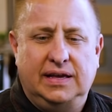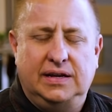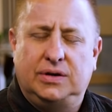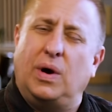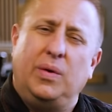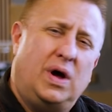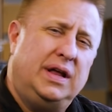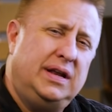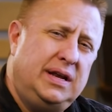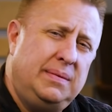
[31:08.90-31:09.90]
do I
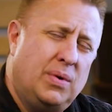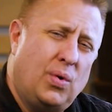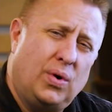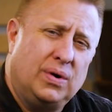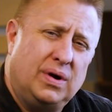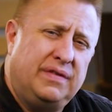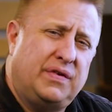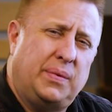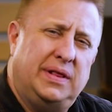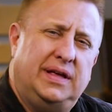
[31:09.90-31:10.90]
want any more of
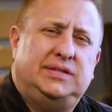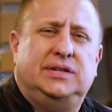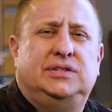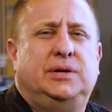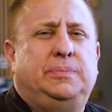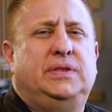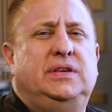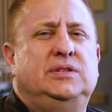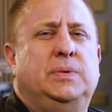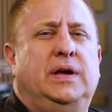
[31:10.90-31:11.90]
a relationship with
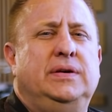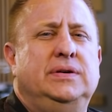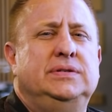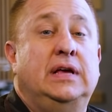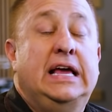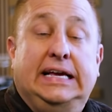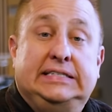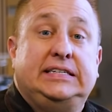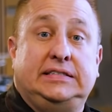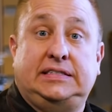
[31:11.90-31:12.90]
these brothers?
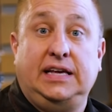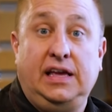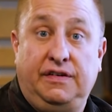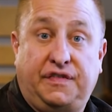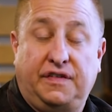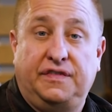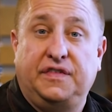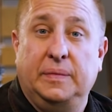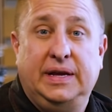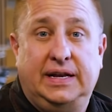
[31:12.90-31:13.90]
Is it safe
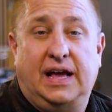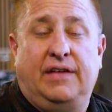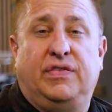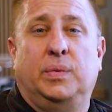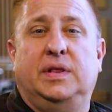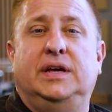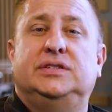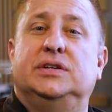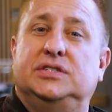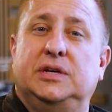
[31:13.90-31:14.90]
for me to have a
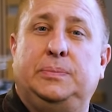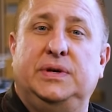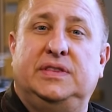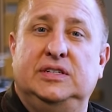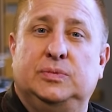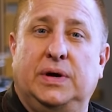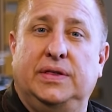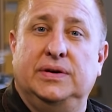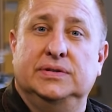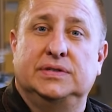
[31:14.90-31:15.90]
relationship with these
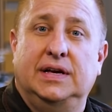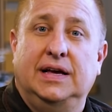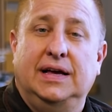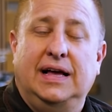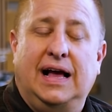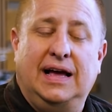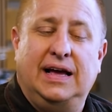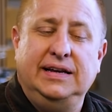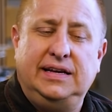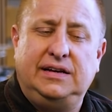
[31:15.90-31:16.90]
brothers?
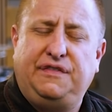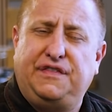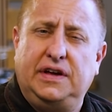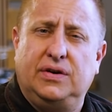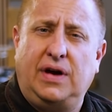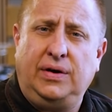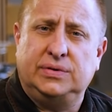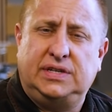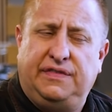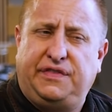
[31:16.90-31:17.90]
I need to figure
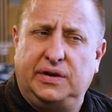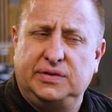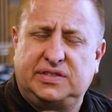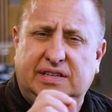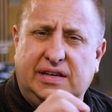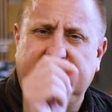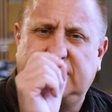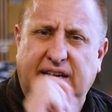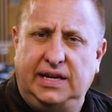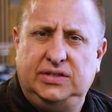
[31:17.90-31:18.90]
out if they're still
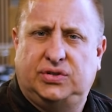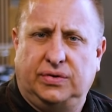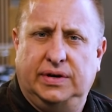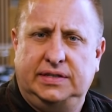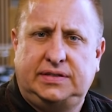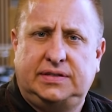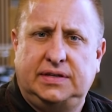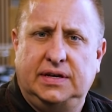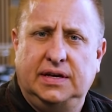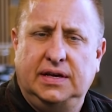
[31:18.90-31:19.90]
dangerous
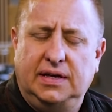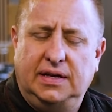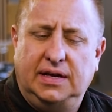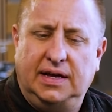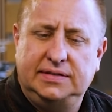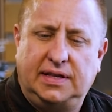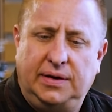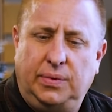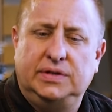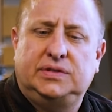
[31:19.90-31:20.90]
as they
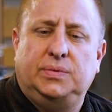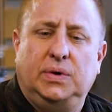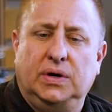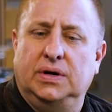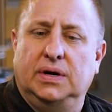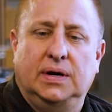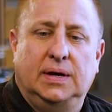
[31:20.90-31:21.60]
once were.